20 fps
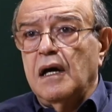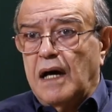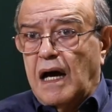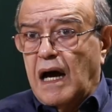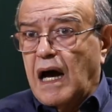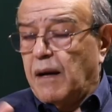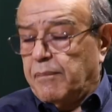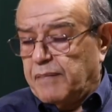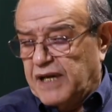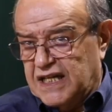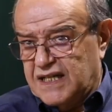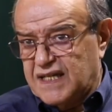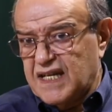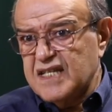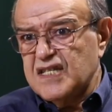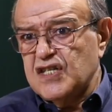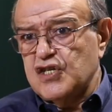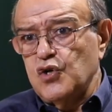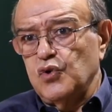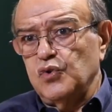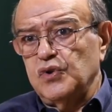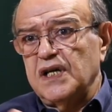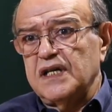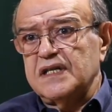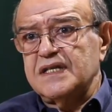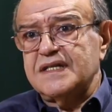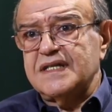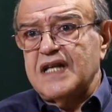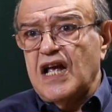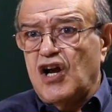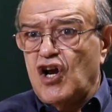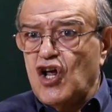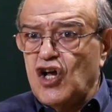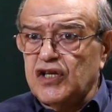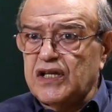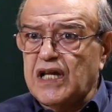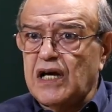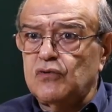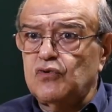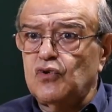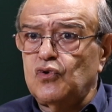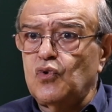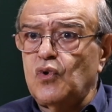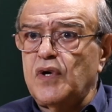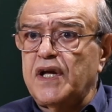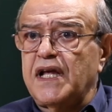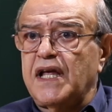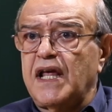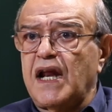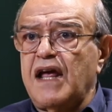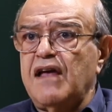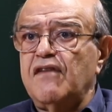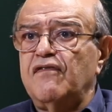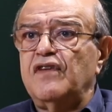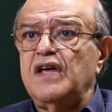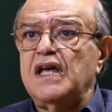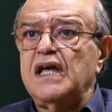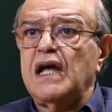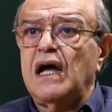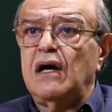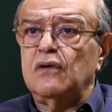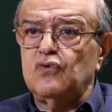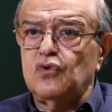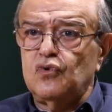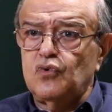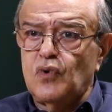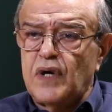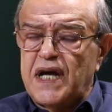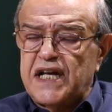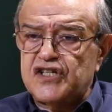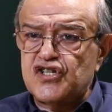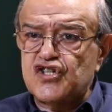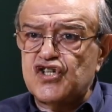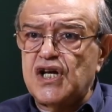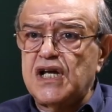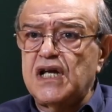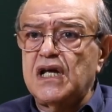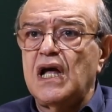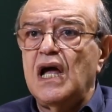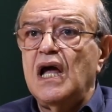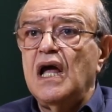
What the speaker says: I mean the students, they learned how to do engraving, how to do etching,